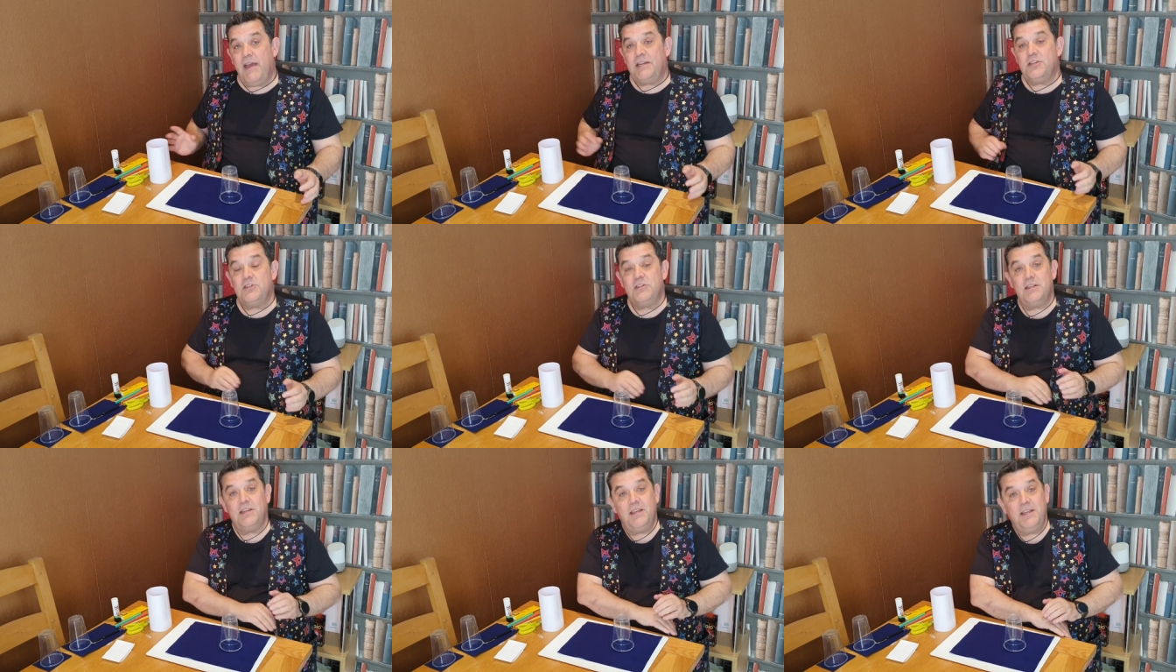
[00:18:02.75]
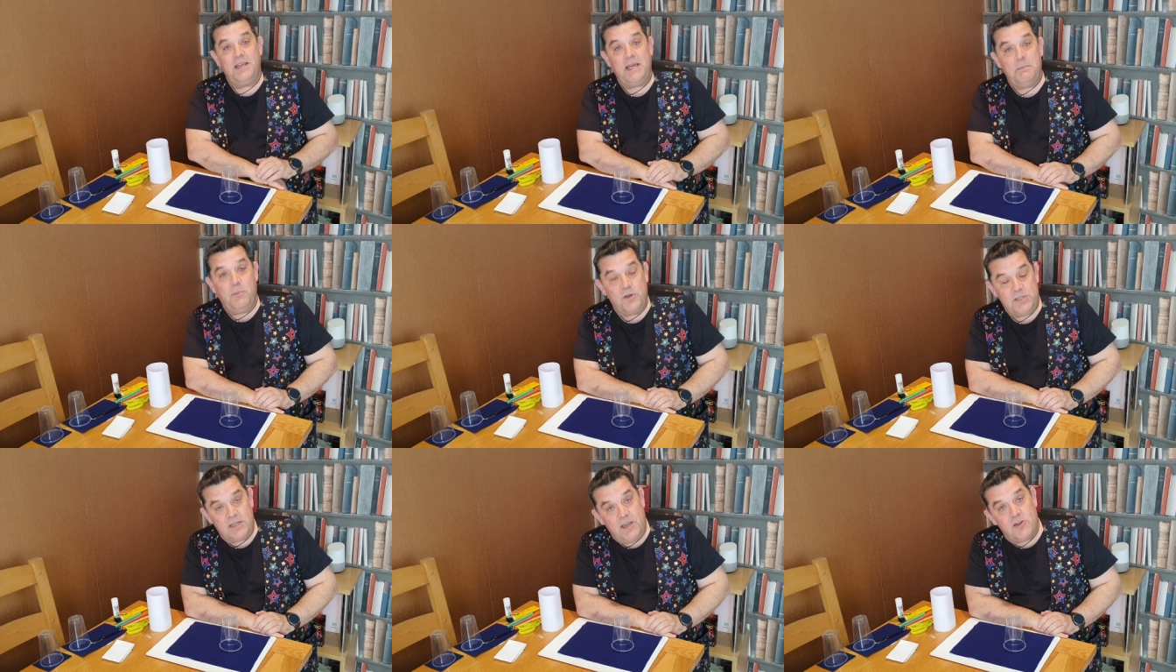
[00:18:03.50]
vanished. And
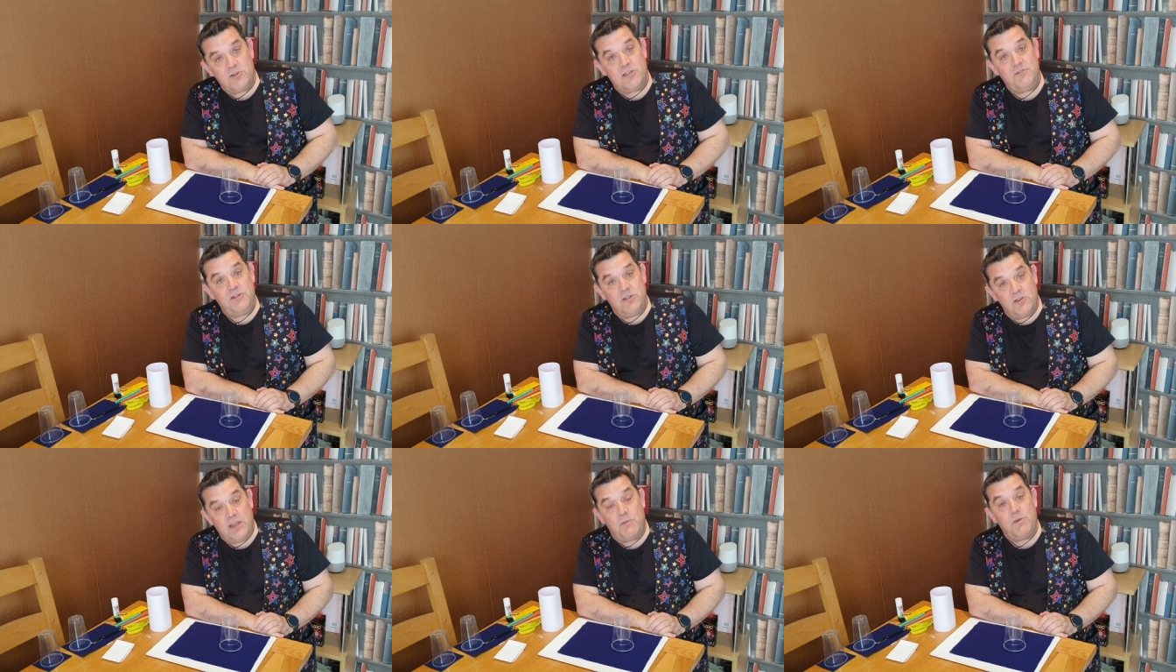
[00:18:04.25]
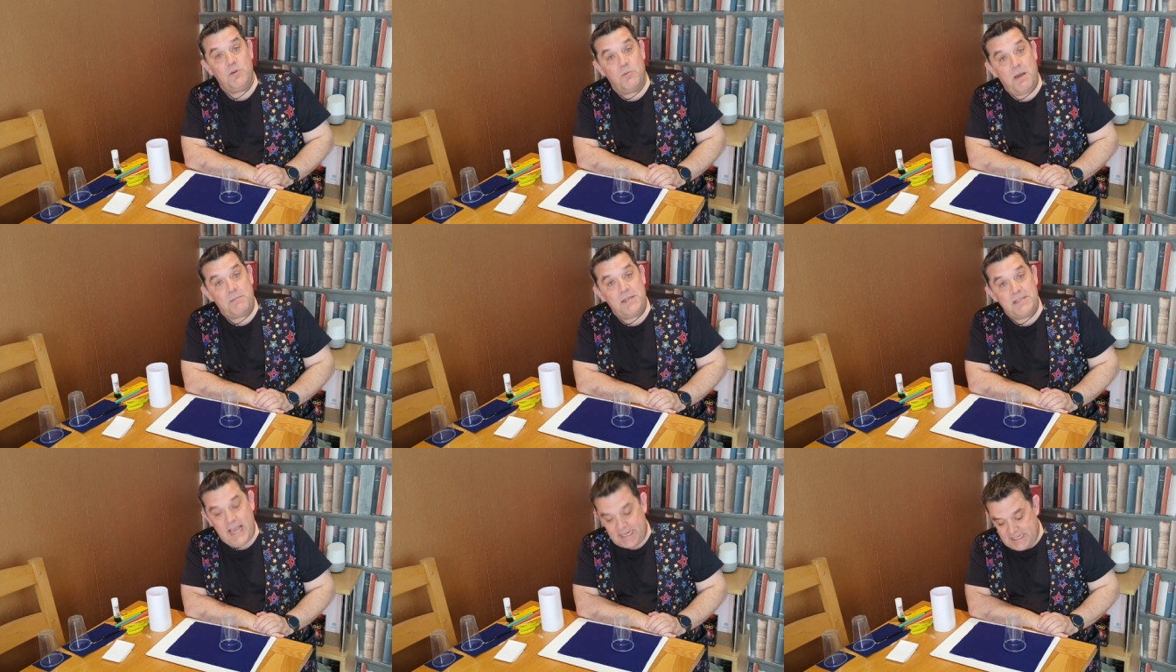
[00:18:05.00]
boys and girls, if you do that with your mummy
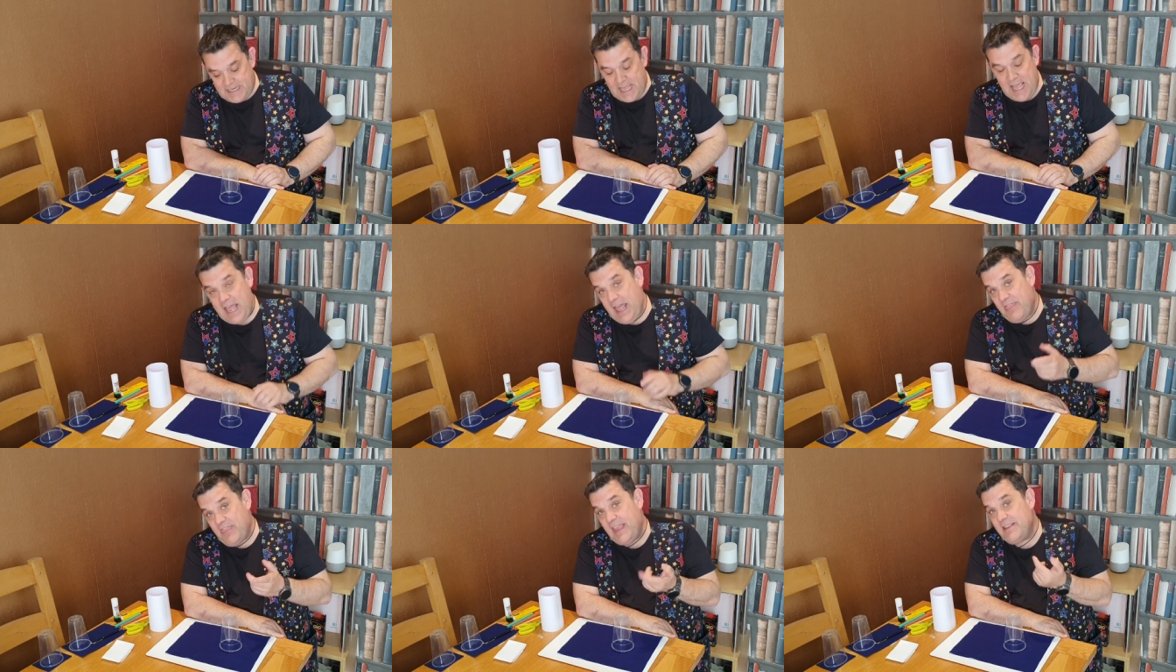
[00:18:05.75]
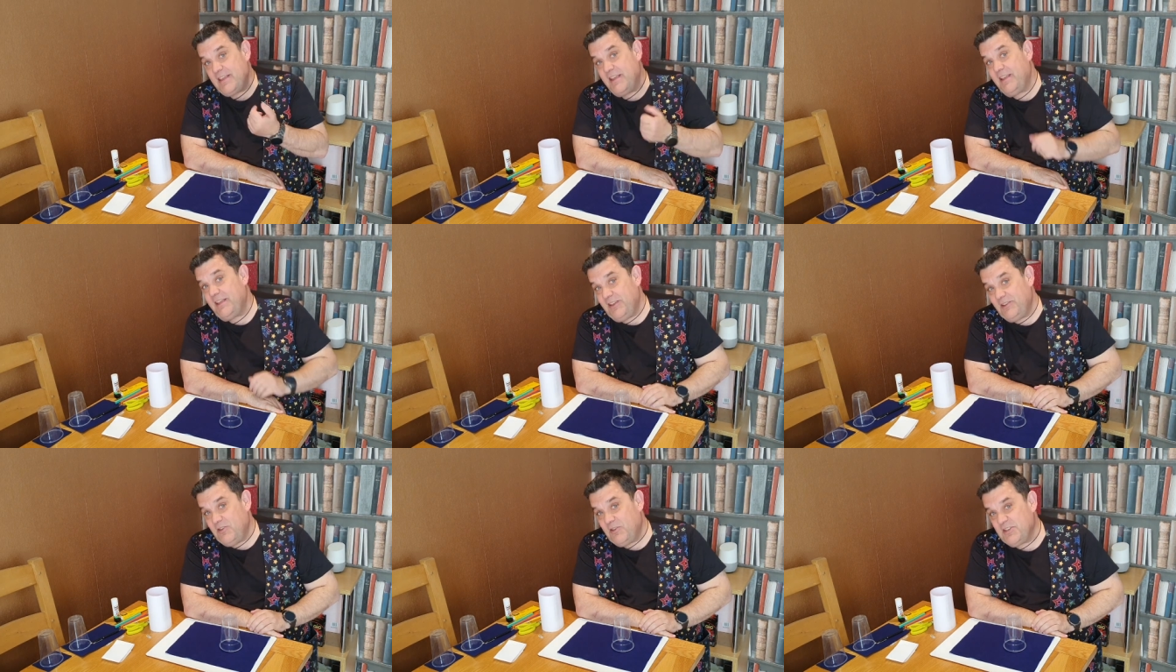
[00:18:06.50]
and daddy, then
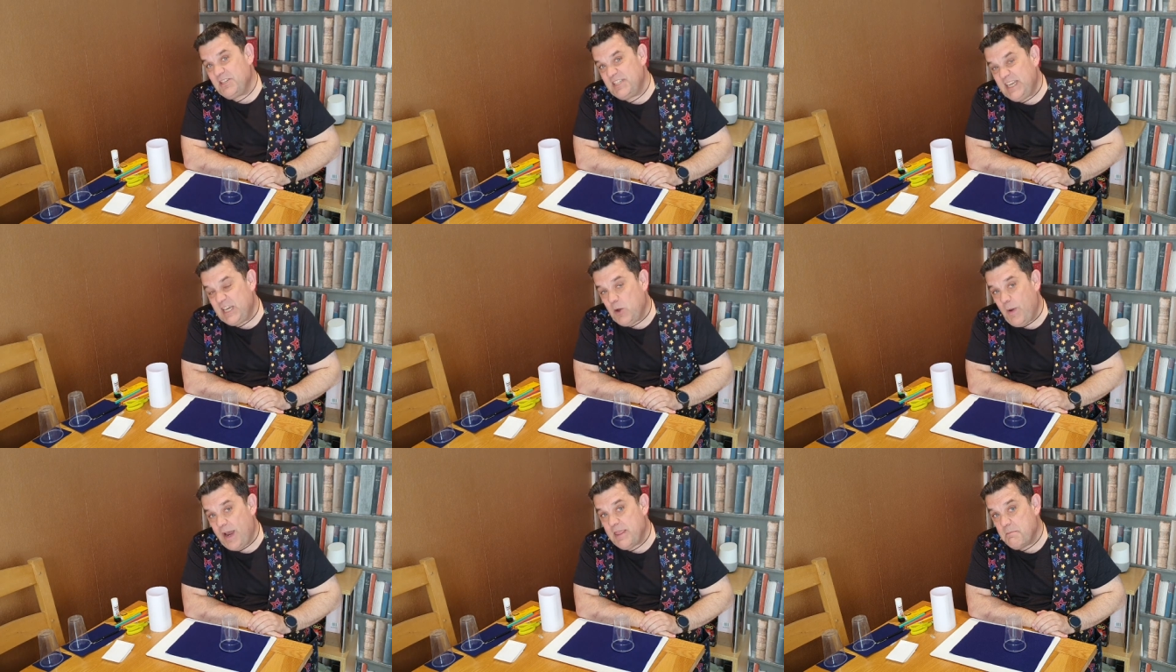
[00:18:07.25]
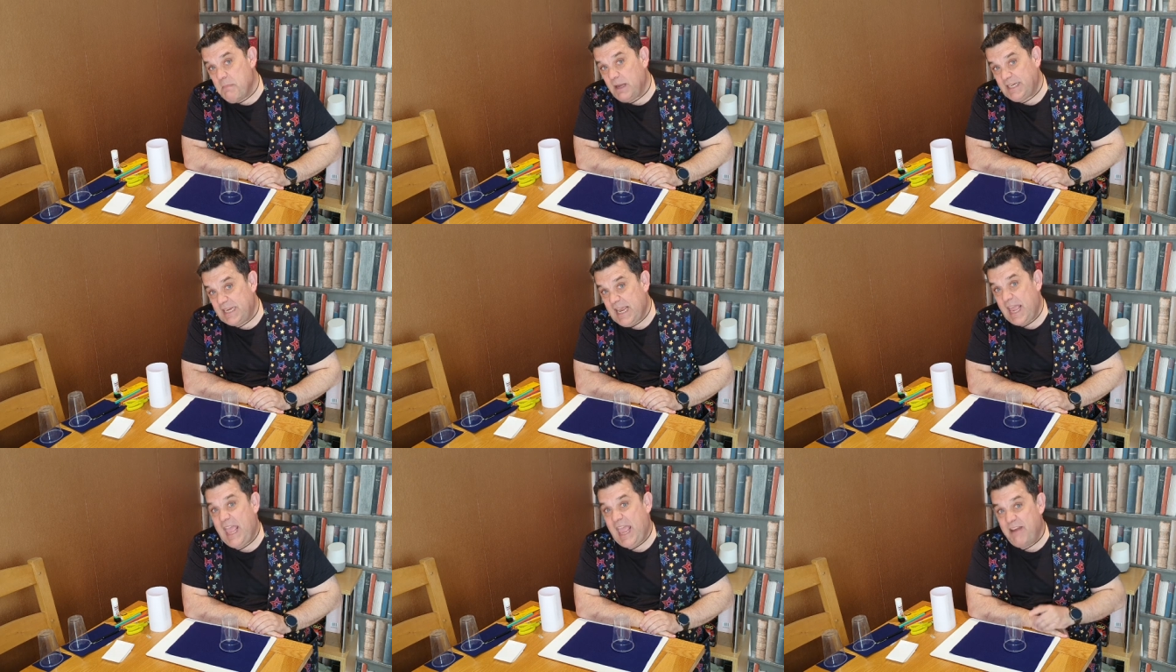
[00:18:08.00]
you can sneak away the money
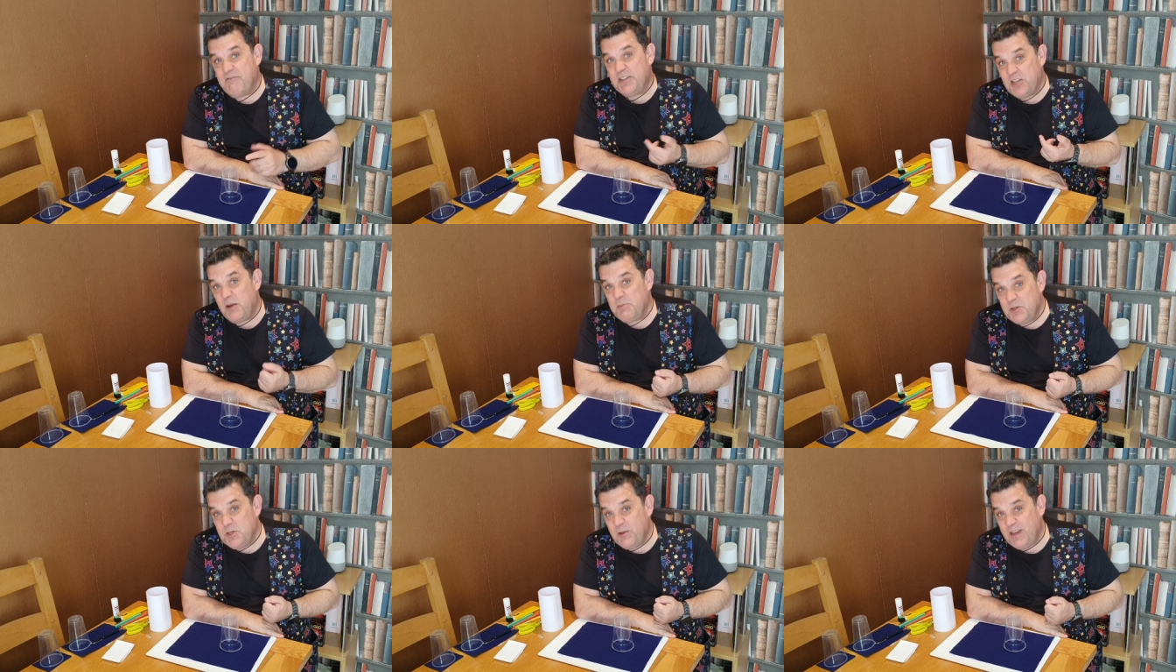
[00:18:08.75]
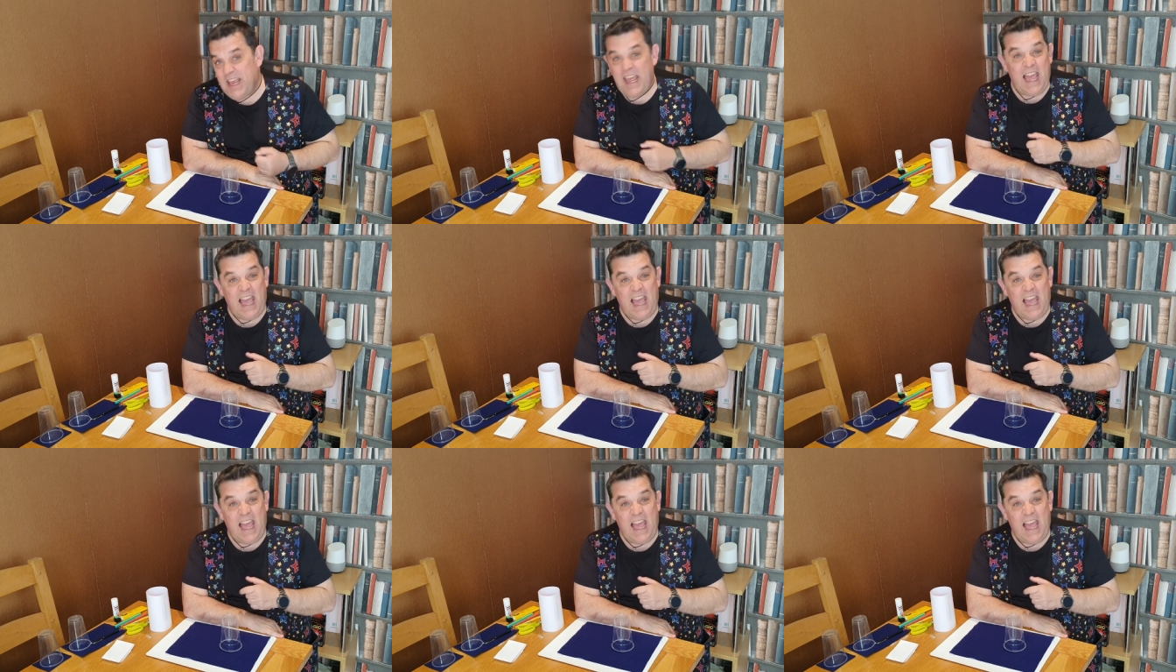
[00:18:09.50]
every time you do it.